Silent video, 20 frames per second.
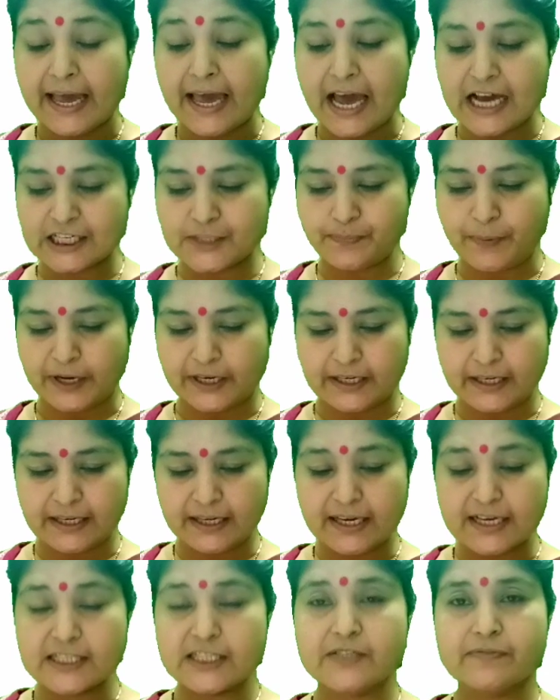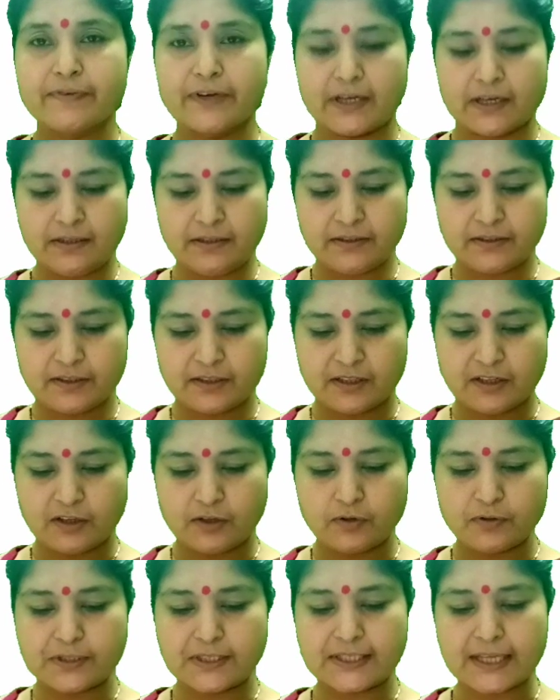expecting Iswaran
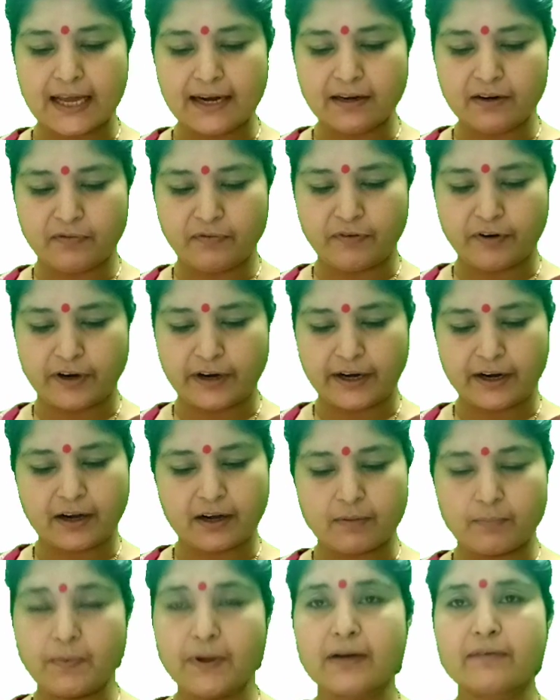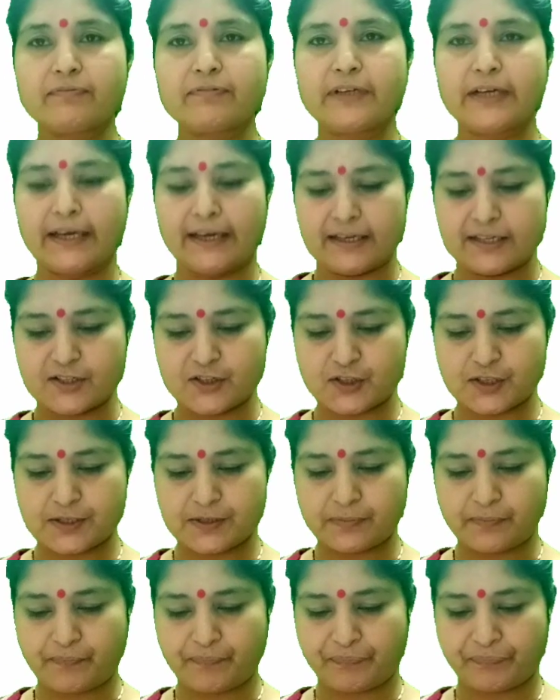to sulk for a couple of
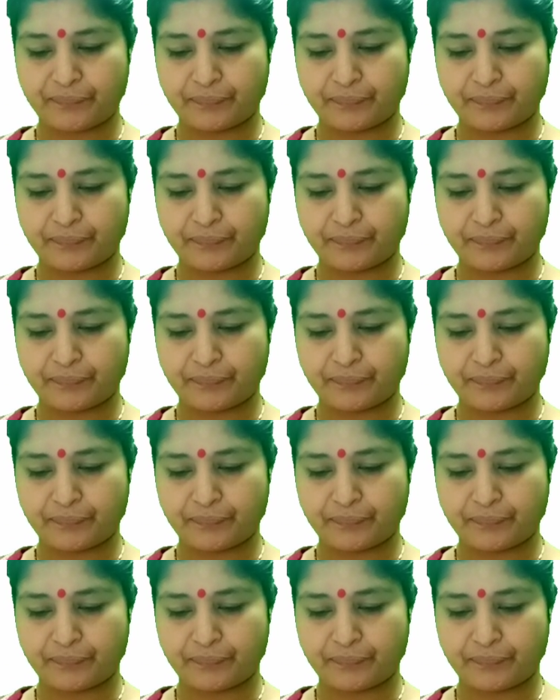days.